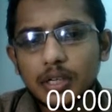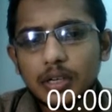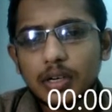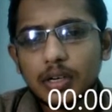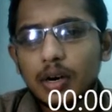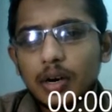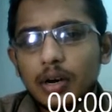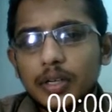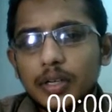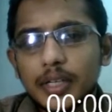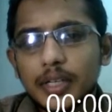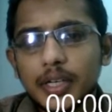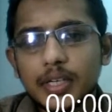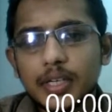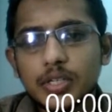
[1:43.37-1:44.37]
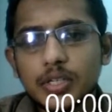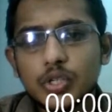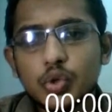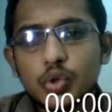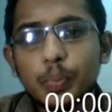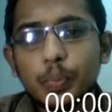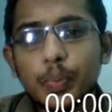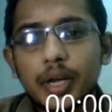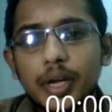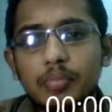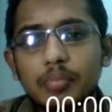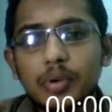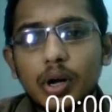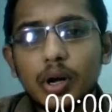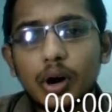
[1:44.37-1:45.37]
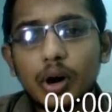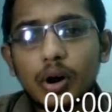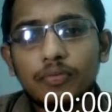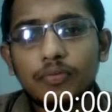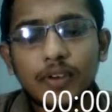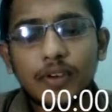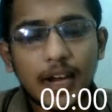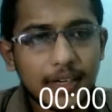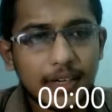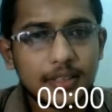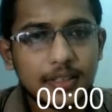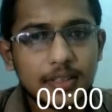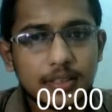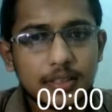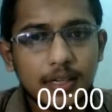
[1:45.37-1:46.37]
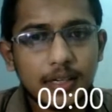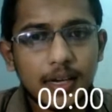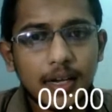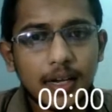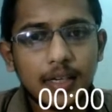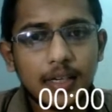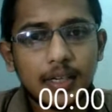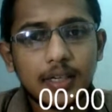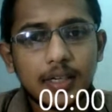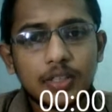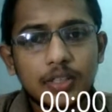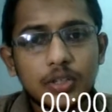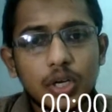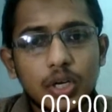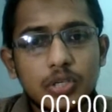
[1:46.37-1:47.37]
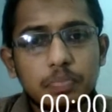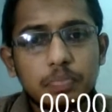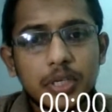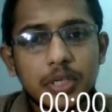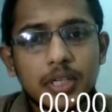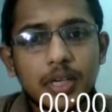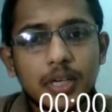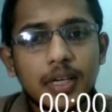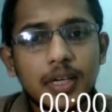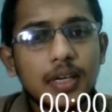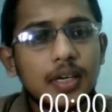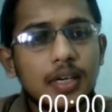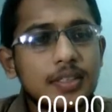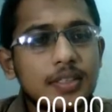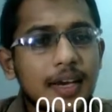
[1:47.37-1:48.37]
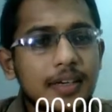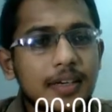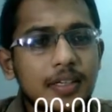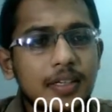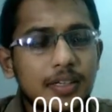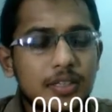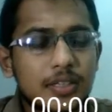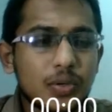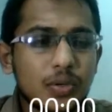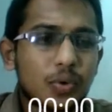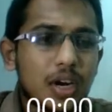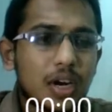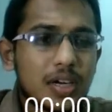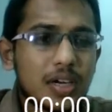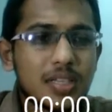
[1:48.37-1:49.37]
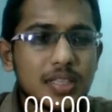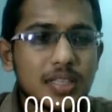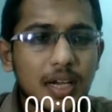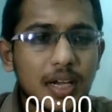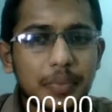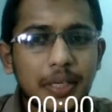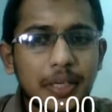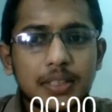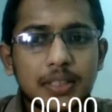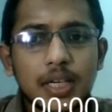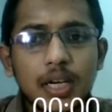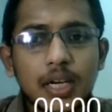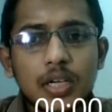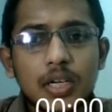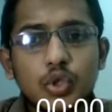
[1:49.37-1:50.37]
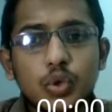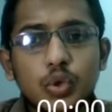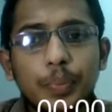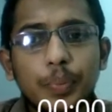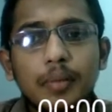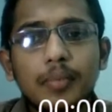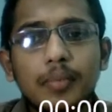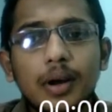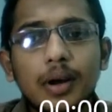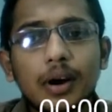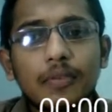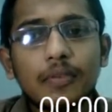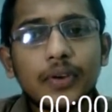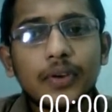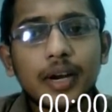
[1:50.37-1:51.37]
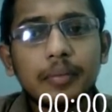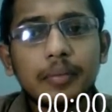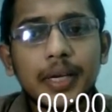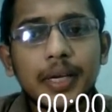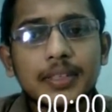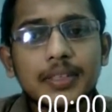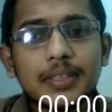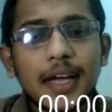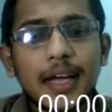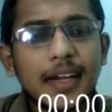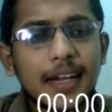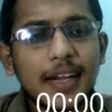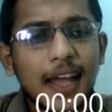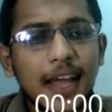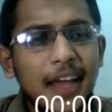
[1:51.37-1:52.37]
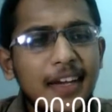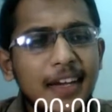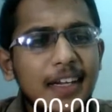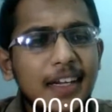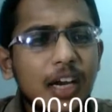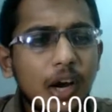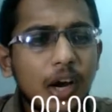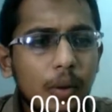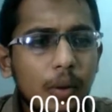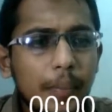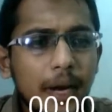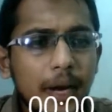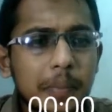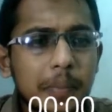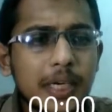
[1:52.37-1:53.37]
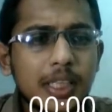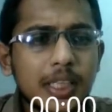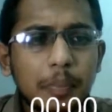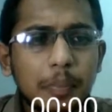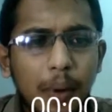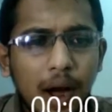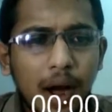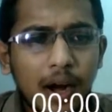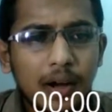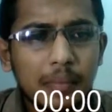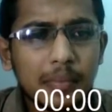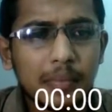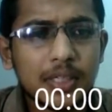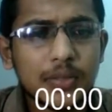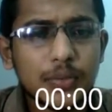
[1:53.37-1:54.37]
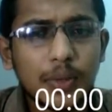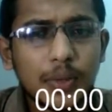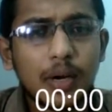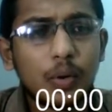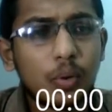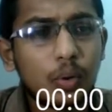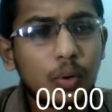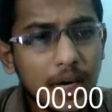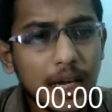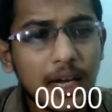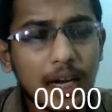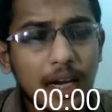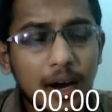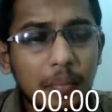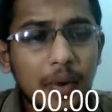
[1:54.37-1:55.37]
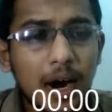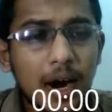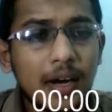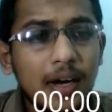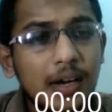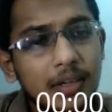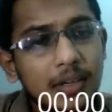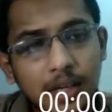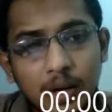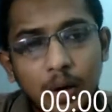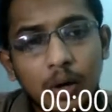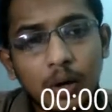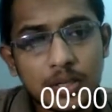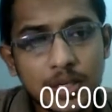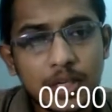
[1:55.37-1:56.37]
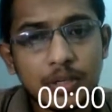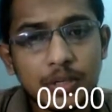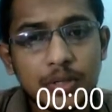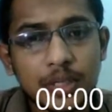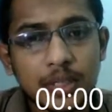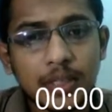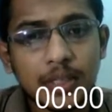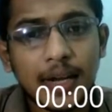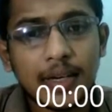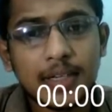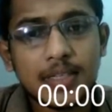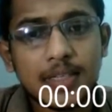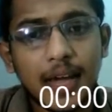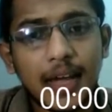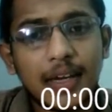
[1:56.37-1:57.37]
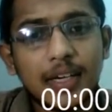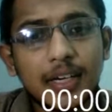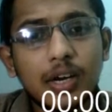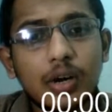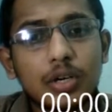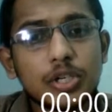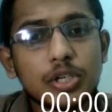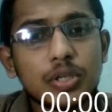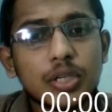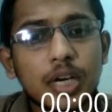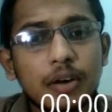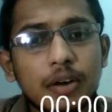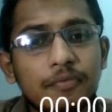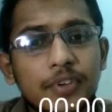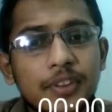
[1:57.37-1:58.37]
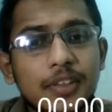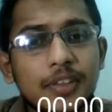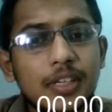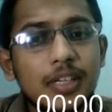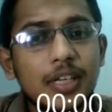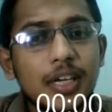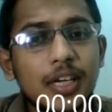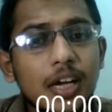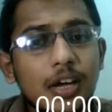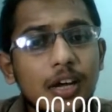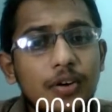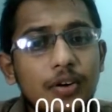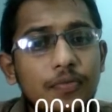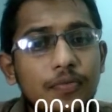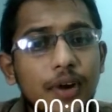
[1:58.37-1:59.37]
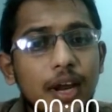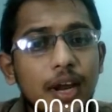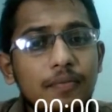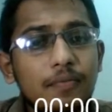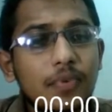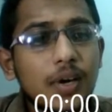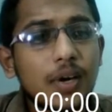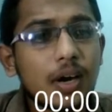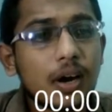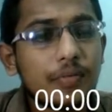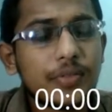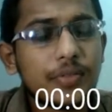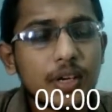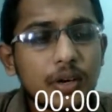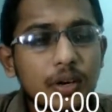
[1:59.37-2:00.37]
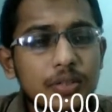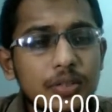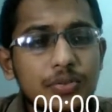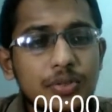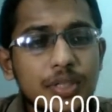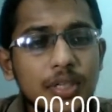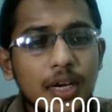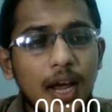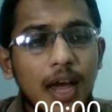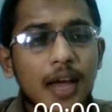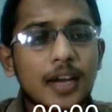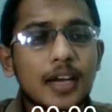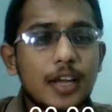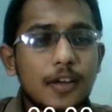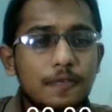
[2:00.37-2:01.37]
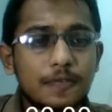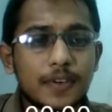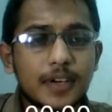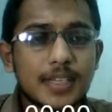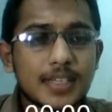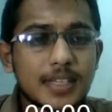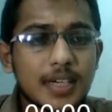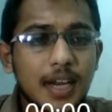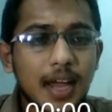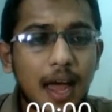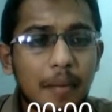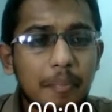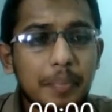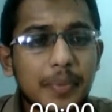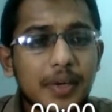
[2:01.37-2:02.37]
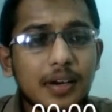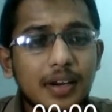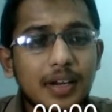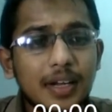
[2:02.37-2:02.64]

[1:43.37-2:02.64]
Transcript: called the Supreme Law of Land, and it enjoys special legal sanctity. So what does that mean? Supreme Law of Land means that any law made by the parliament will only come under the constitution. That is, any law should come within the framework of the constitution, and if doesn't happen